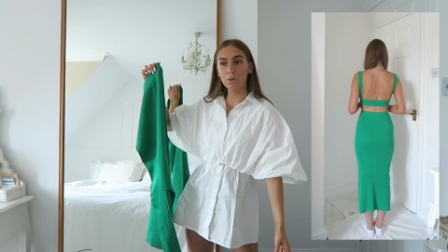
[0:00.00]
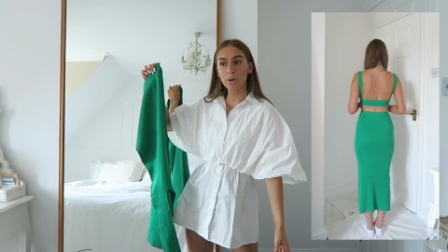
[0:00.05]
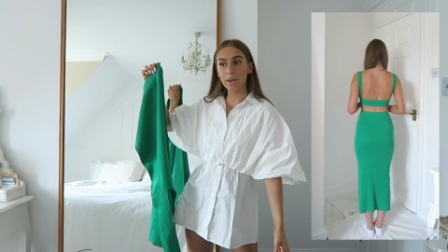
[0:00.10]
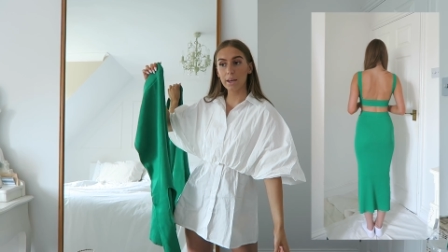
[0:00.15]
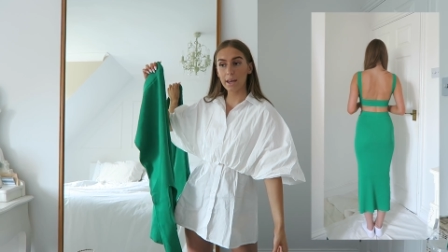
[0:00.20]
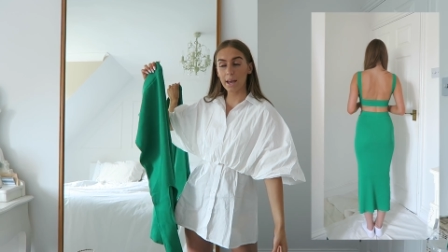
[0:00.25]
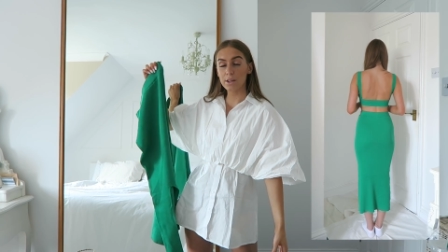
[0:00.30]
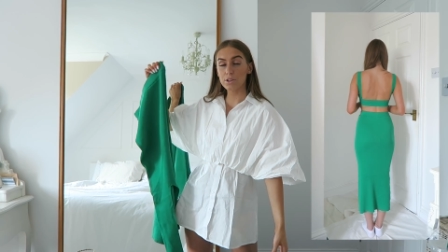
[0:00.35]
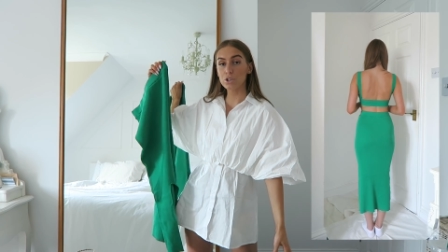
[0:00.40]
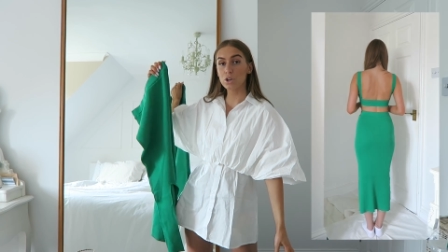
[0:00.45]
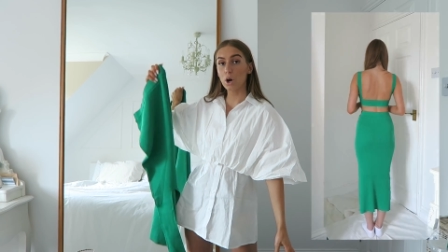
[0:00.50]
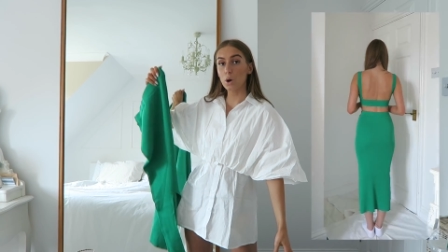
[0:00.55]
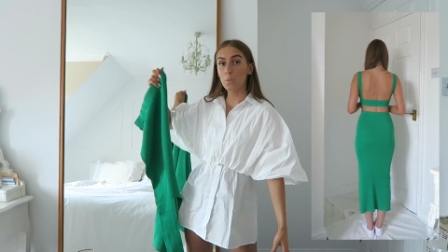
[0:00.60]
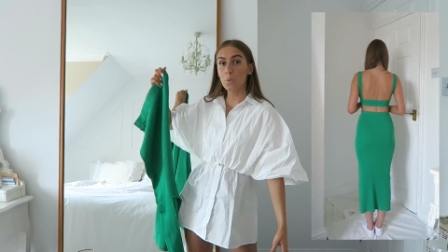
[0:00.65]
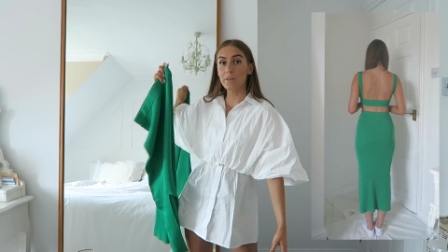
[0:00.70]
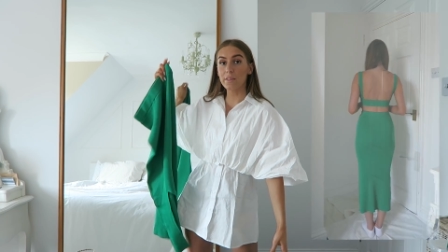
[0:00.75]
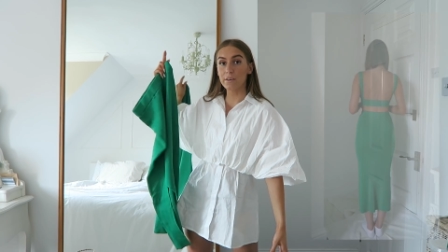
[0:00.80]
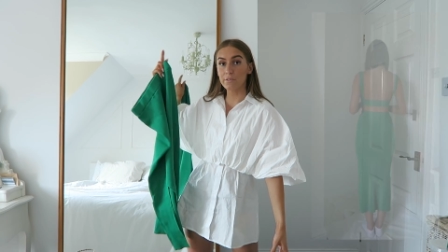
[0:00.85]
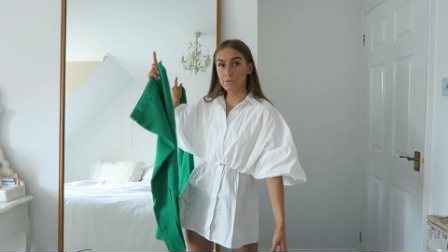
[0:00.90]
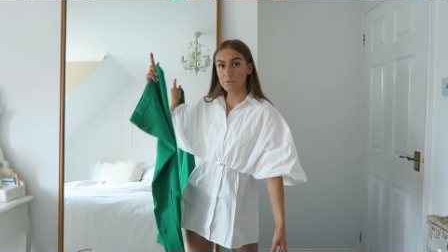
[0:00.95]
you can get to go
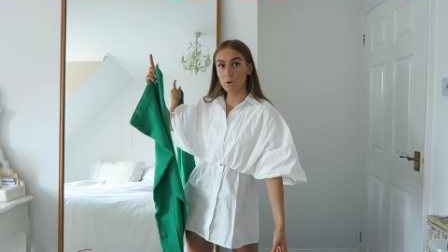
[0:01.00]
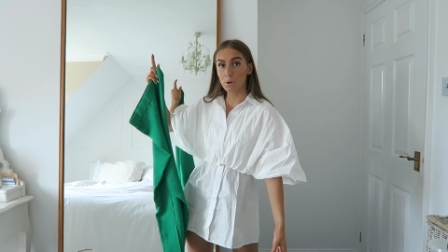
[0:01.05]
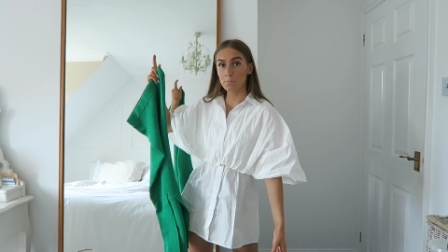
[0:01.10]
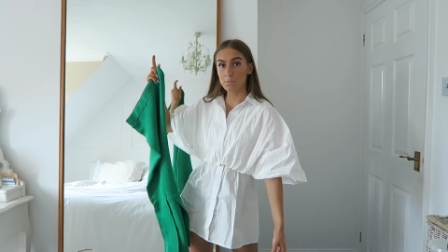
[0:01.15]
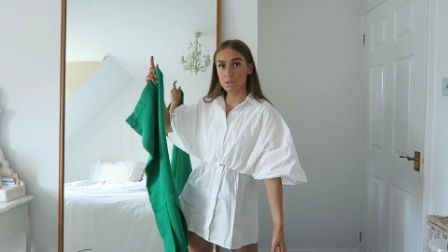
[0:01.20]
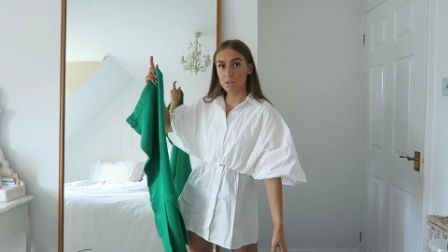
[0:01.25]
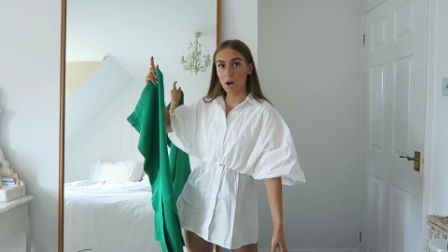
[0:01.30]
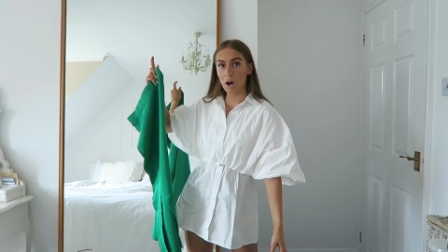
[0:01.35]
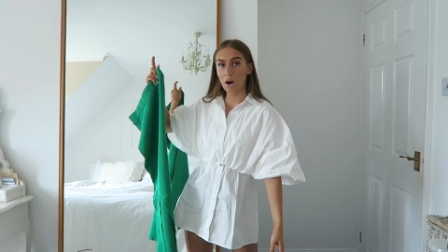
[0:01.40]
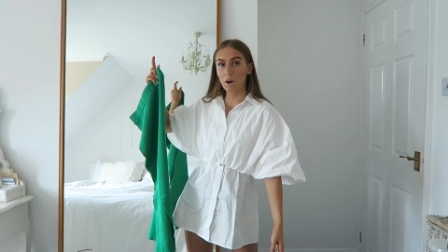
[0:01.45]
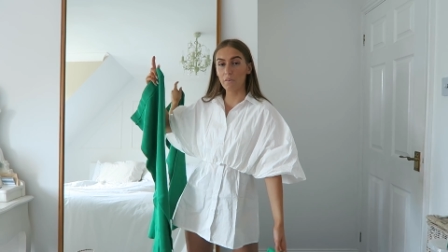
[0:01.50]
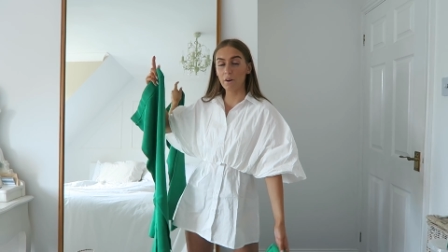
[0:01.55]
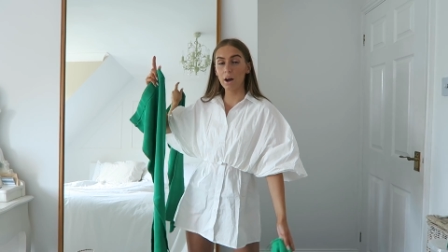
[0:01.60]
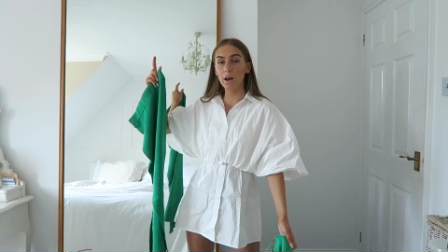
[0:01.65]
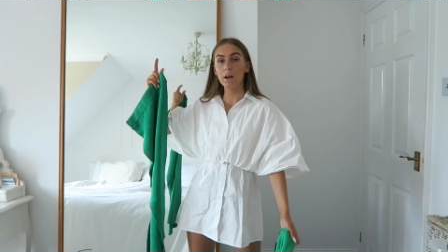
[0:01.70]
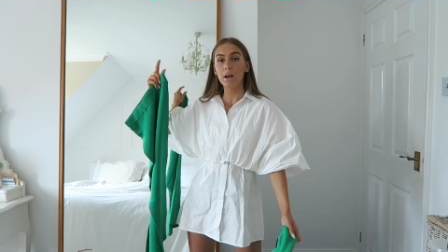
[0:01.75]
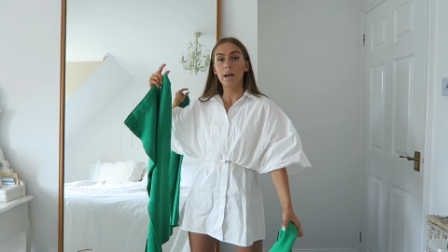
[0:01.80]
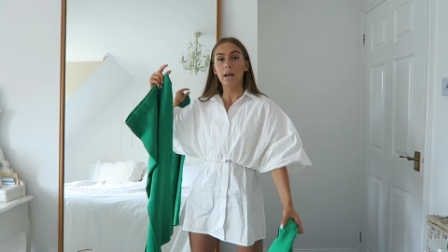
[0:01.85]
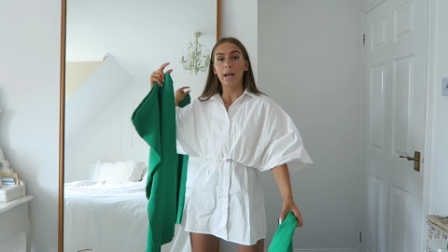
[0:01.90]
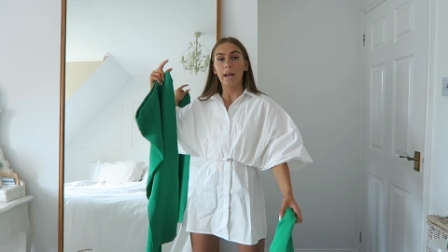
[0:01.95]
with it from
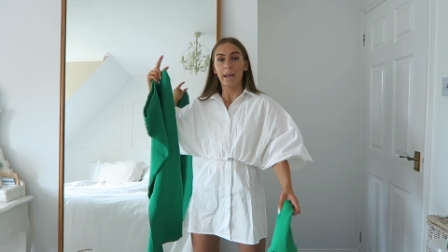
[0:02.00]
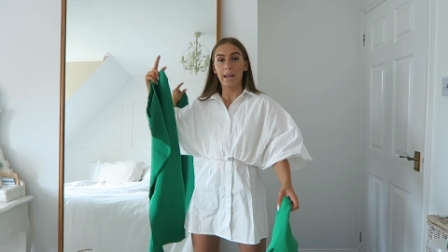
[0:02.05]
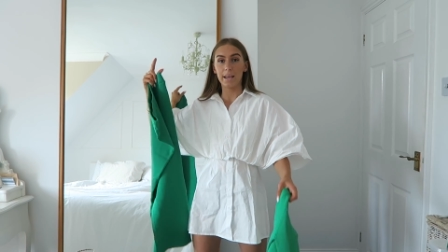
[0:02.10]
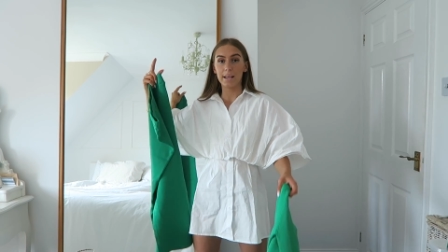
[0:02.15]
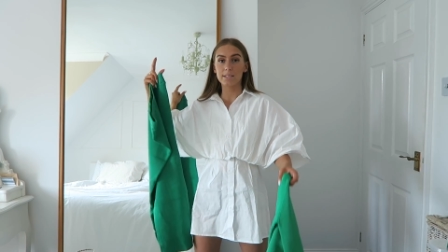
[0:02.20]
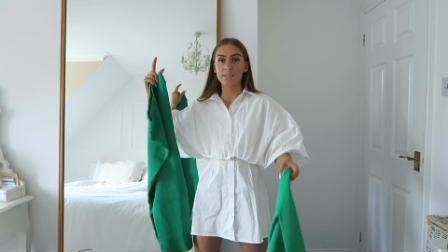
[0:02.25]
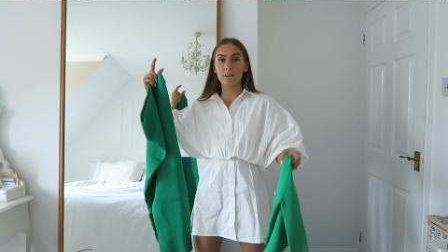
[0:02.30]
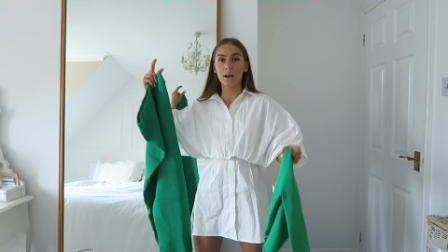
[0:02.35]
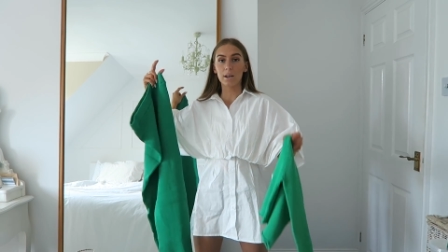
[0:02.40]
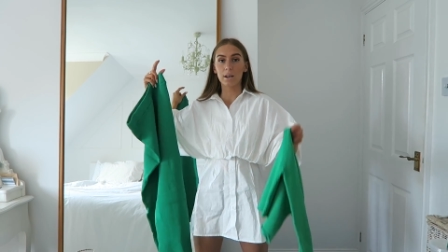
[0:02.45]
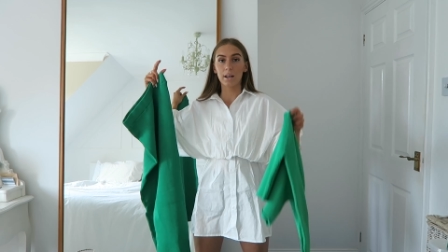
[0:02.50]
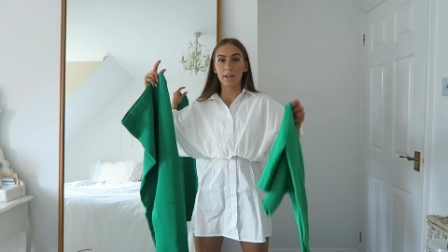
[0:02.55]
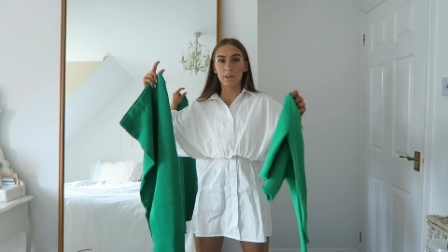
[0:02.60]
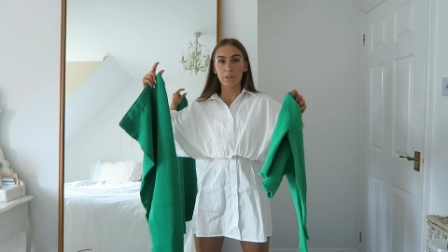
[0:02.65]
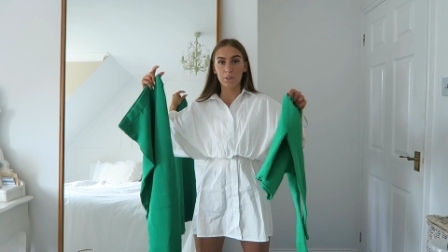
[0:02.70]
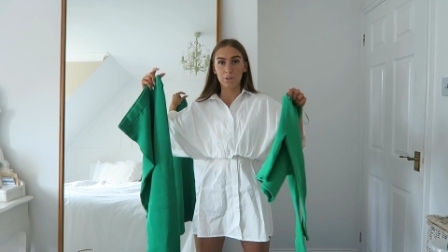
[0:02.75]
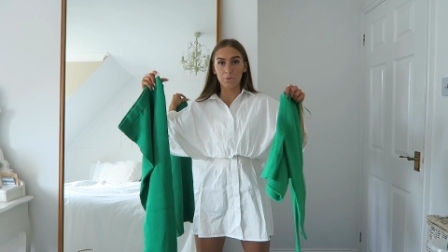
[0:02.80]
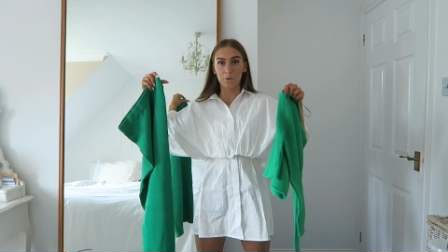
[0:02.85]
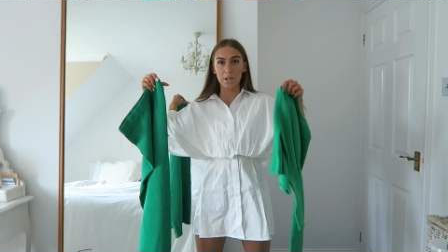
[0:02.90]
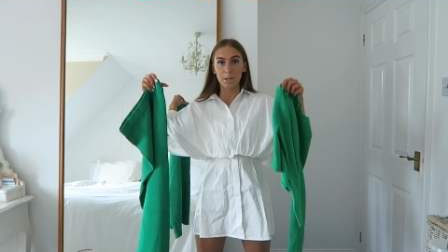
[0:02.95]
Zara. It is kind of
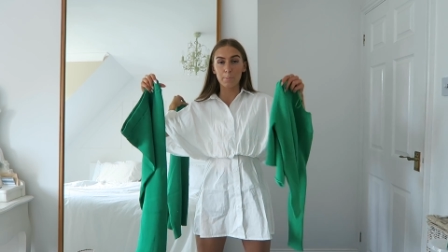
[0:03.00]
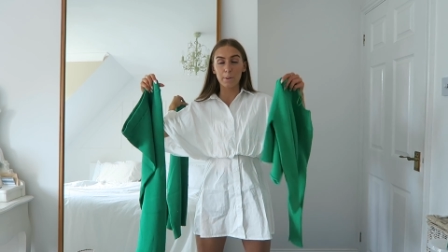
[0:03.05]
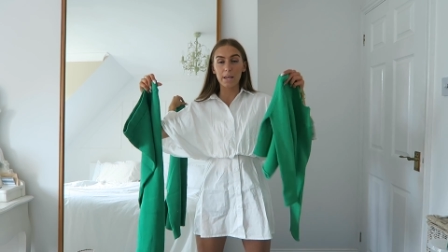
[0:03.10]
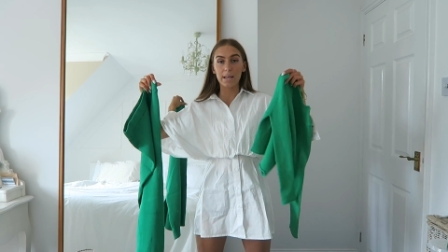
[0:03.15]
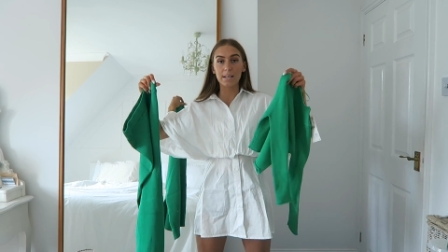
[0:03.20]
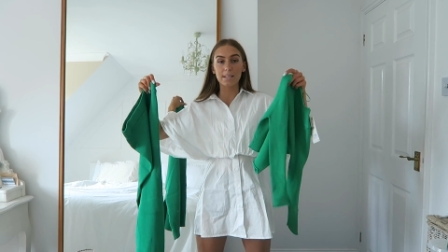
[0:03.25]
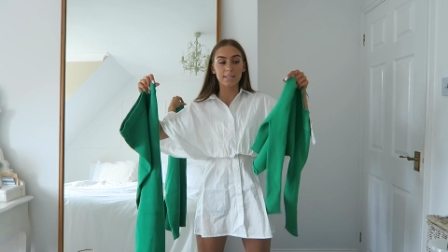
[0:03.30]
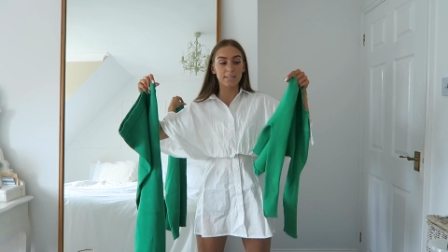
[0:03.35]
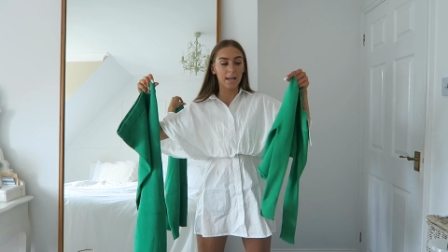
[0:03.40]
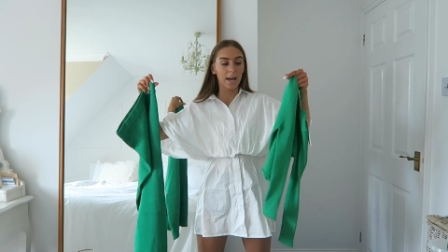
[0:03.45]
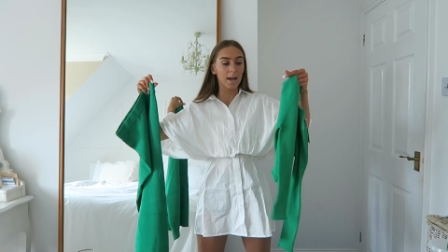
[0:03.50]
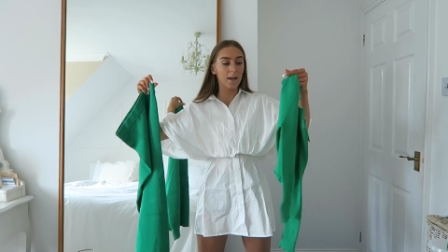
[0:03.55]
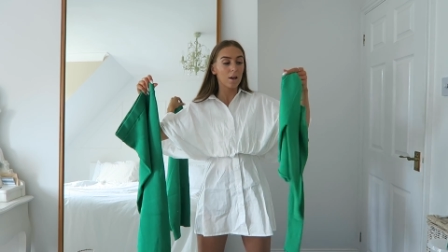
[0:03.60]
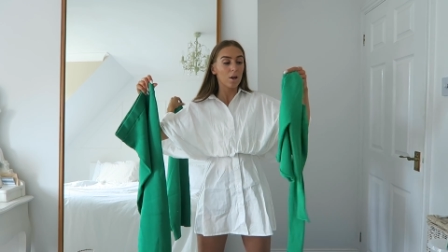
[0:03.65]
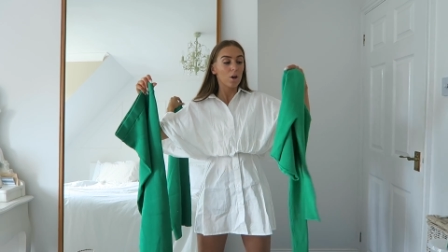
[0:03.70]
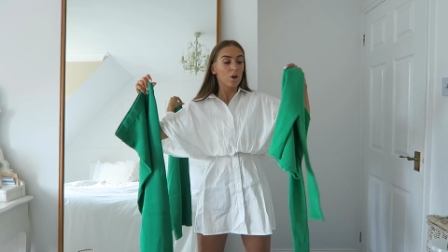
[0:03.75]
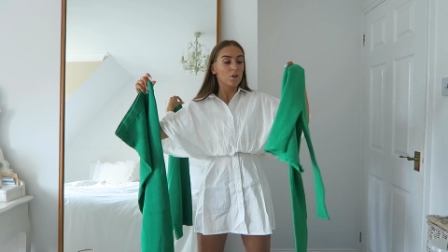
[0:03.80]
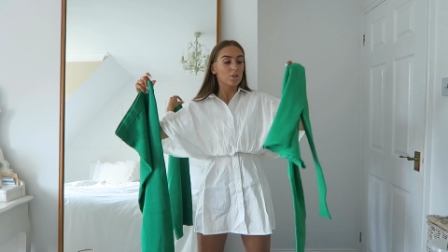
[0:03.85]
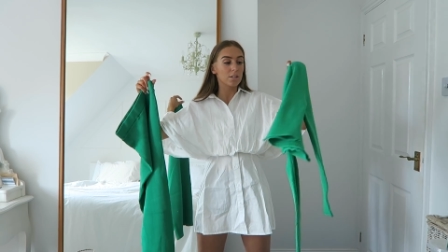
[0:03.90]
like a three-piece set.